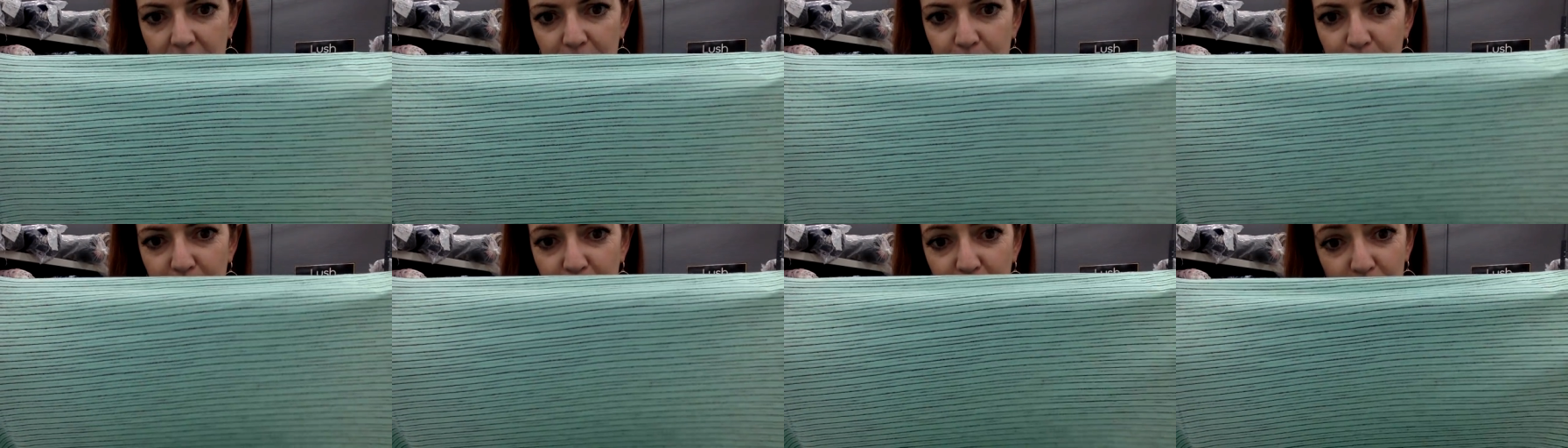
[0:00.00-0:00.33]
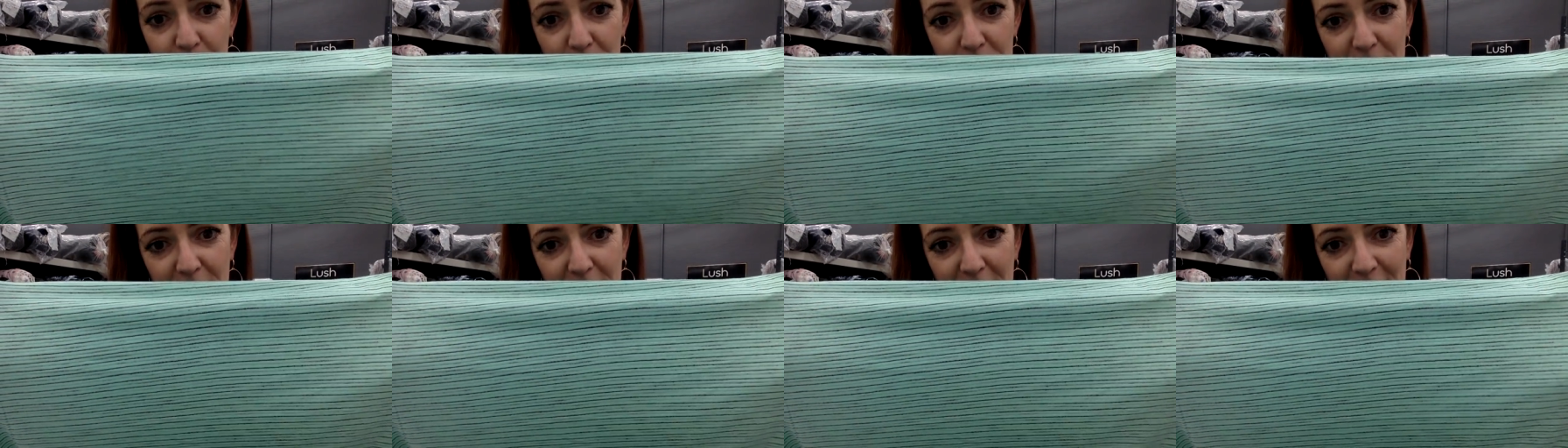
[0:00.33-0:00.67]

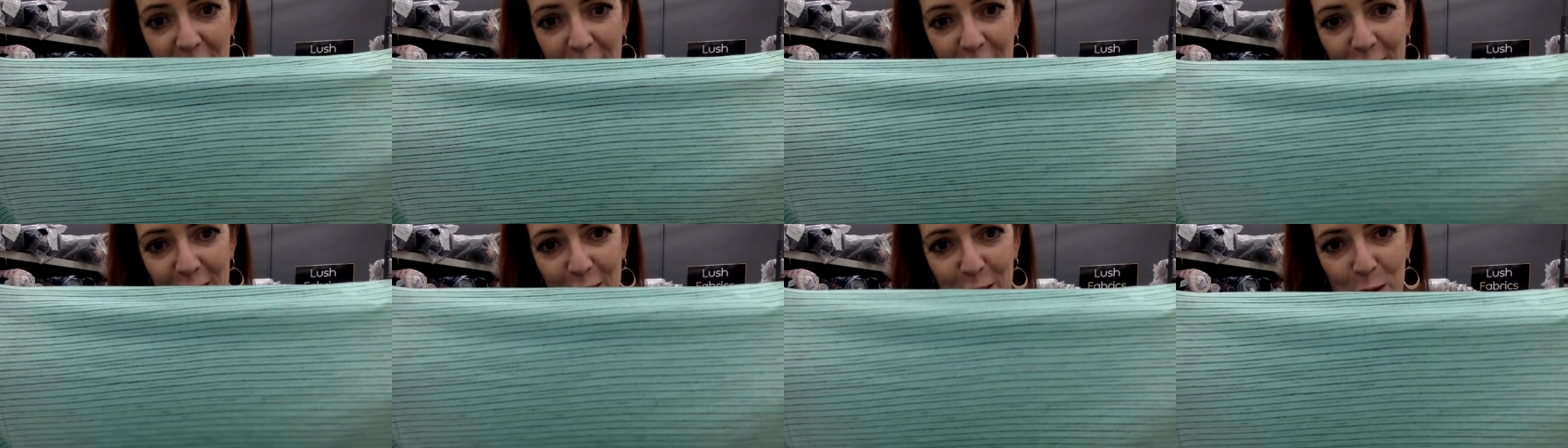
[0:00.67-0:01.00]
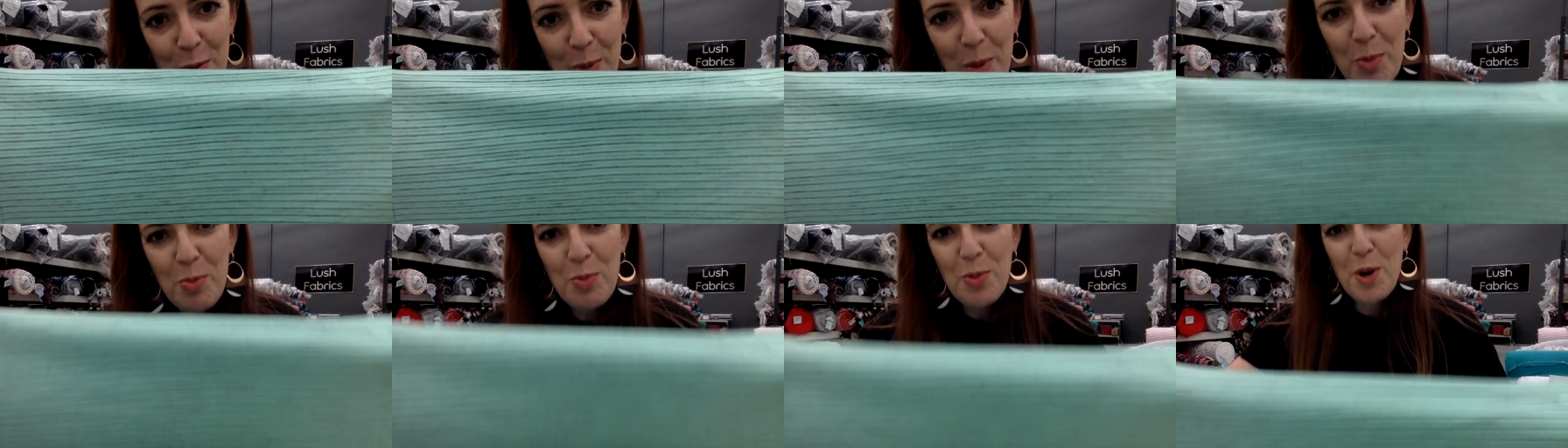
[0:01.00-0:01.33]
because they are a little
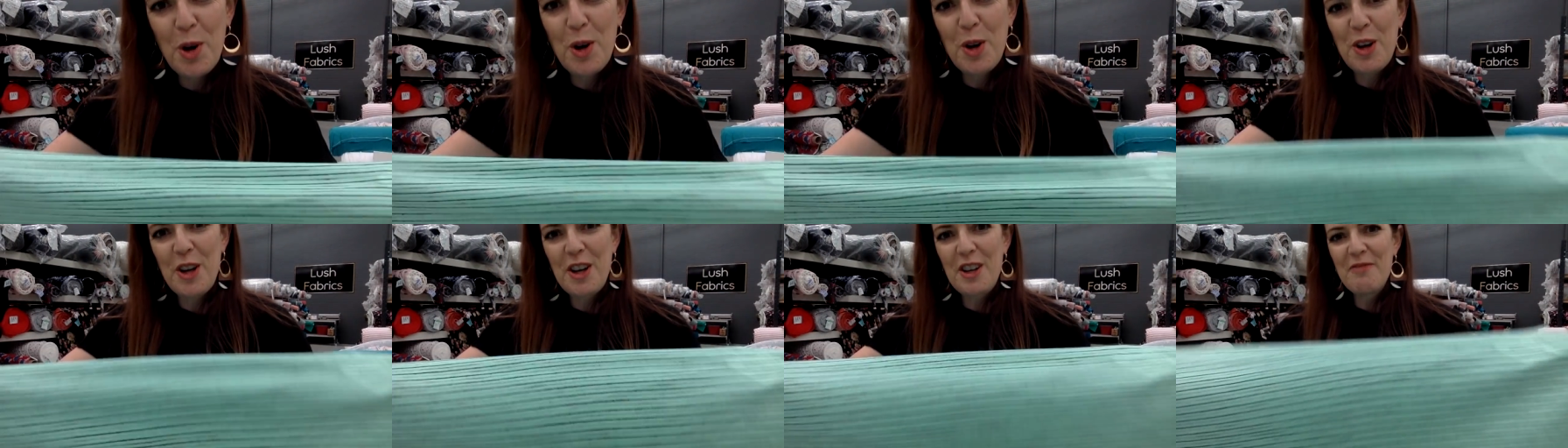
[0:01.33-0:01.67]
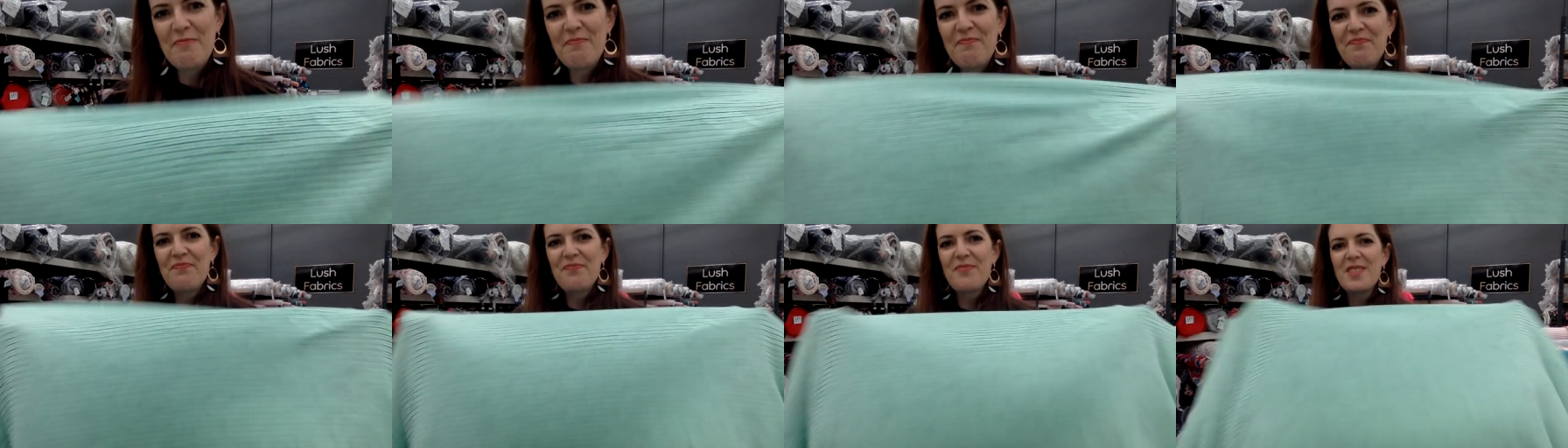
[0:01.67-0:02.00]
bit broken.
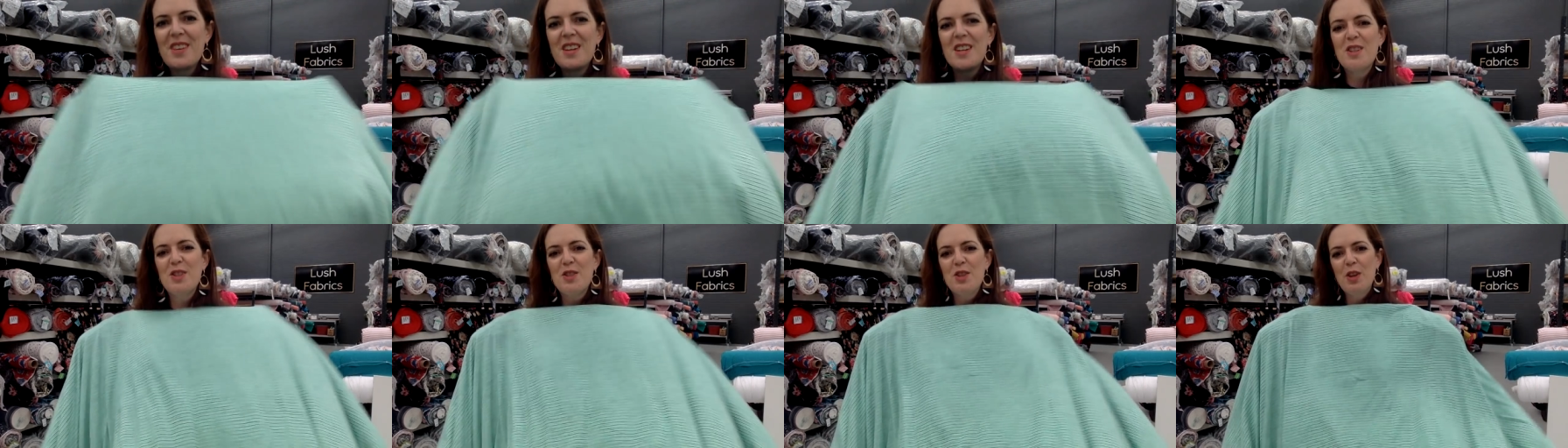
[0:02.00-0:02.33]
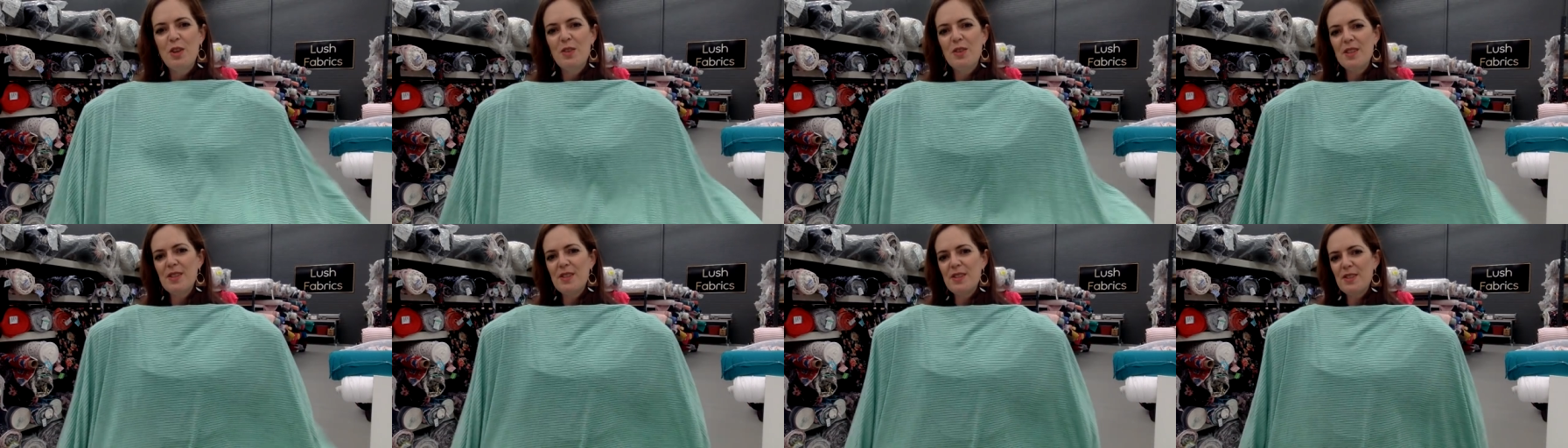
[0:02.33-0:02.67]
So
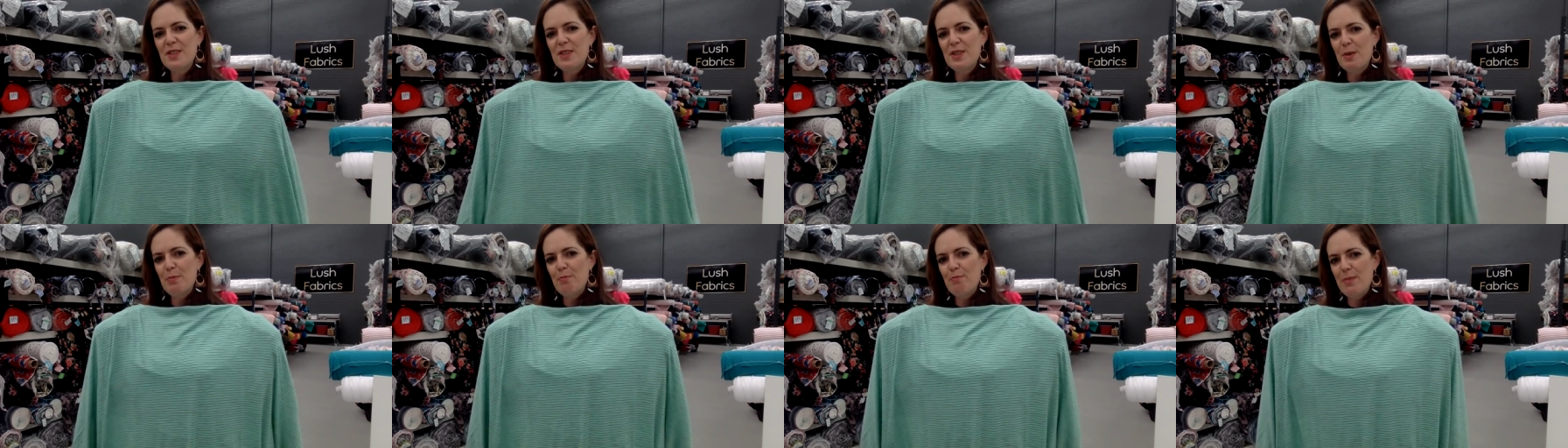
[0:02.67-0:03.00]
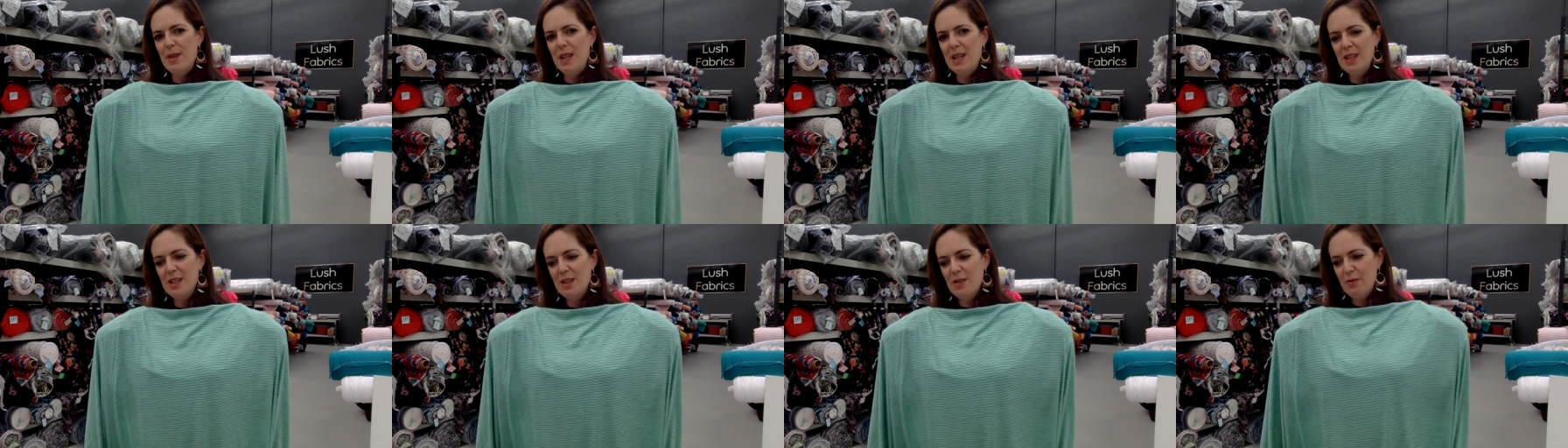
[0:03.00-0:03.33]
this is the
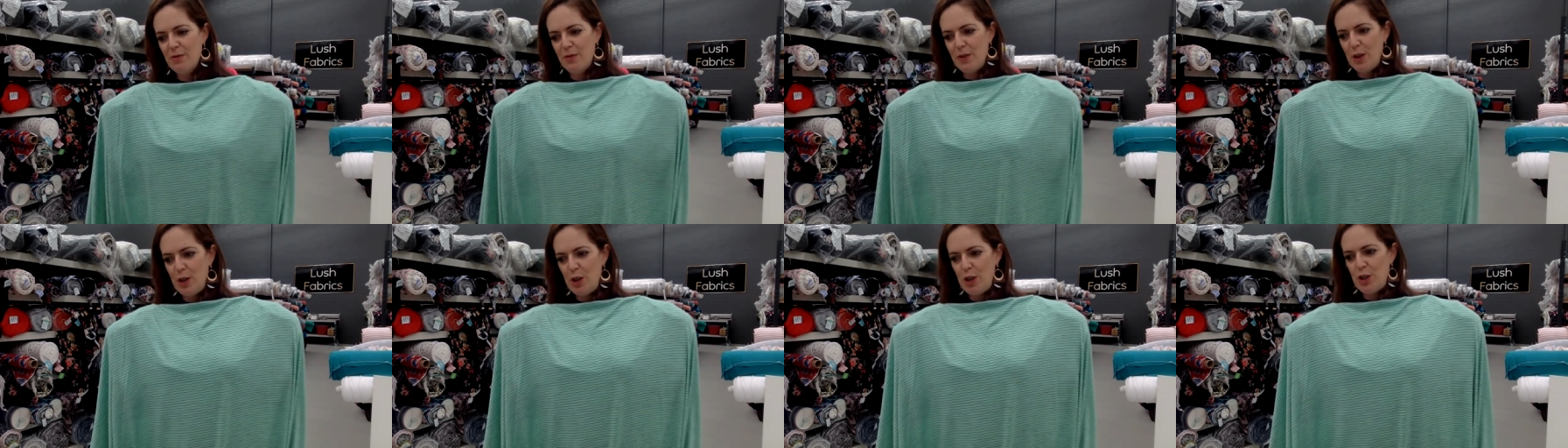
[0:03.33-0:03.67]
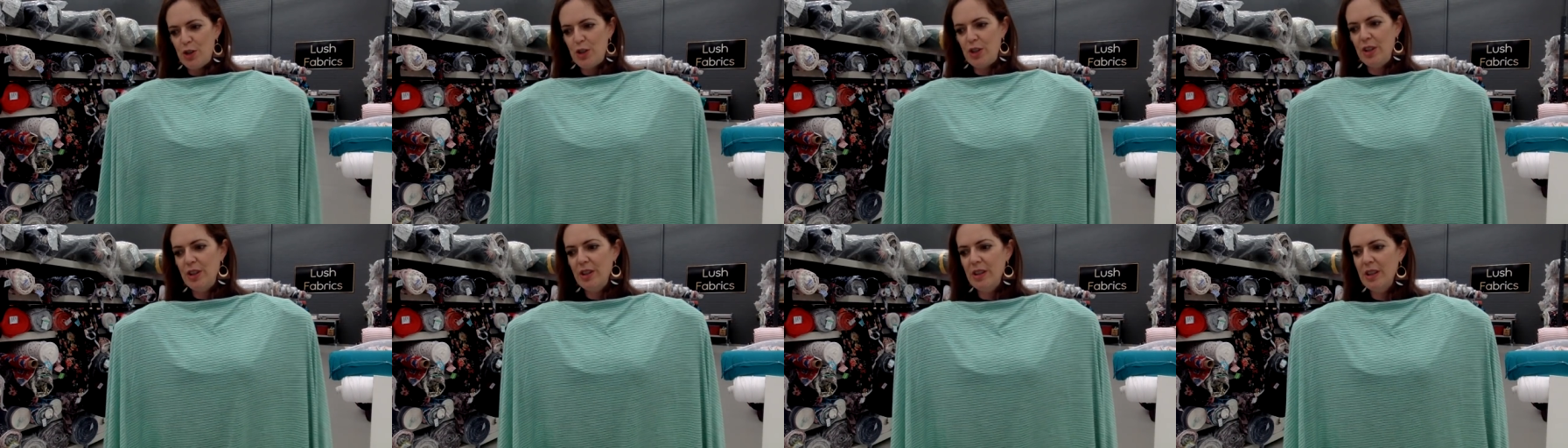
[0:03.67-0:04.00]
mint
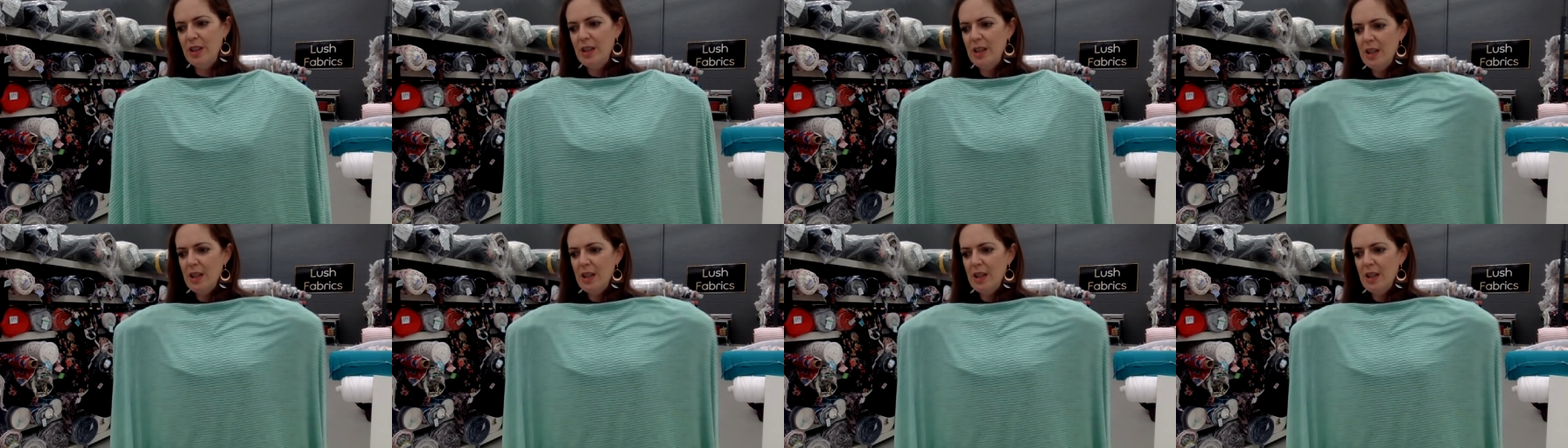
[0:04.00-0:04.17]
version.